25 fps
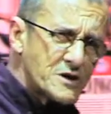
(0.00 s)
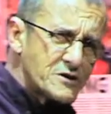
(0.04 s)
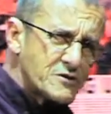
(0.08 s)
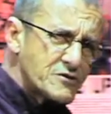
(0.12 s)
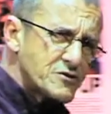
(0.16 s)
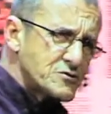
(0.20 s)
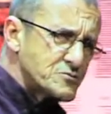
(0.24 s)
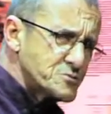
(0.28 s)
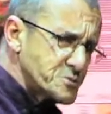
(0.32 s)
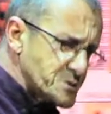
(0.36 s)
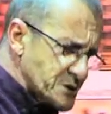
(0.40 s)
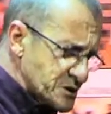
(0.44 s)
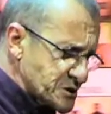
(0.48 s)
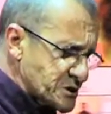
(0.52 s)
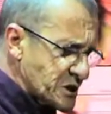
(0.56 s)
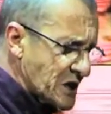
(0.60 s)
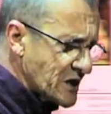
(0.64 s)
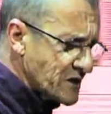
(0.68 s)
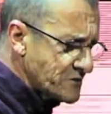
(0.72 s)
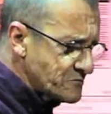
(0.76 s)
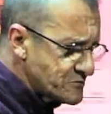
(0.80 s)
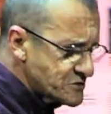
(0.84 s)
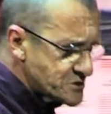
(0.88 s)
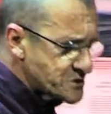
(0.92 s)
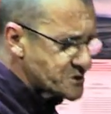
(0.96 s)
of those
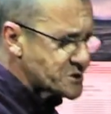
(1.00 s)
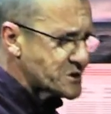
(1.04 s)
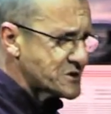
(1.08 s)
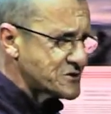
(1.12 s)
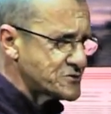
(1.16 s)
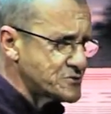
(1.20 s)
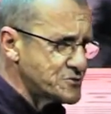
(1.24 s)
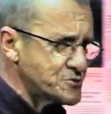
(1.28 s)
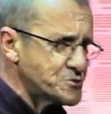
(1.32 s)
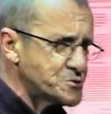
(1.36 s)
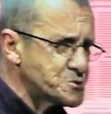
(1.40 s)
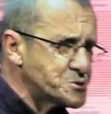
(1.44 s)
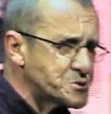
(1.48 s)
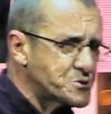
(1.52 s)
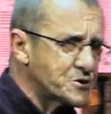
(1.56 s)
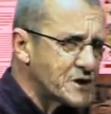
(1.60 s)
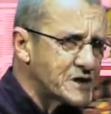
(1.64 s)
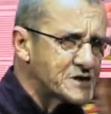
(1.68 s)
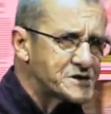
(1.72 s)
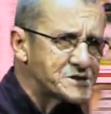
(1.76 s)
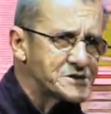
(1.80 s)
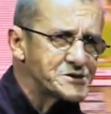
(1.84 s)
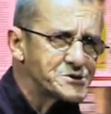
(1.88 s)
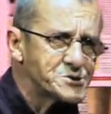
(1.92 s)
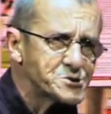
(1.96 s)
assignments that you used to
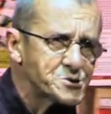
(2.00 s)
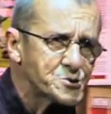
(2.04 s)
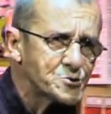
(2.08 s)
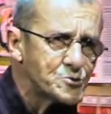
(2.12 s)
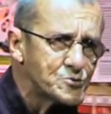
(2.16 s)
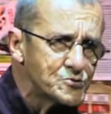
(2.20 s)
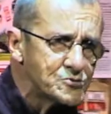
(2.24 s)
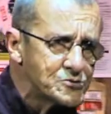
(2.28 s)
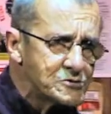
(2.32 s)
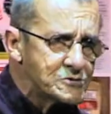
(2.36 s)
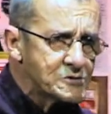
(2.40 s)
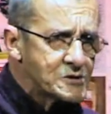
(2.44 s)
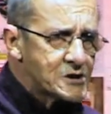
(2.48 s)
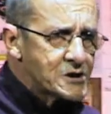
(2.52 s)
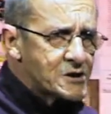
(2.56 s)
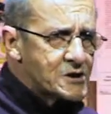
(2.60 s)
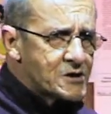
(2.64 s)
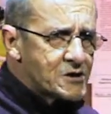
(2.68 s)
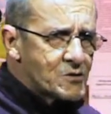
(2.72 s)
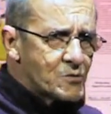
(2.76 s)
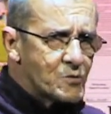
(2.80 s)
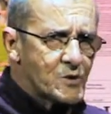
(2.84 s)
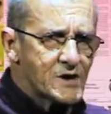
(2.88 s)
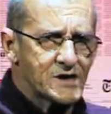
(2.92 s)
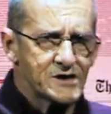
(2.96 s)
get in school
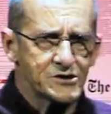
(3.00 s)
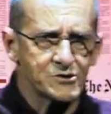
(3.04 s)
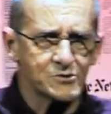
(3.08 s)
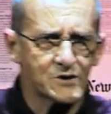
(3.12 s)
where you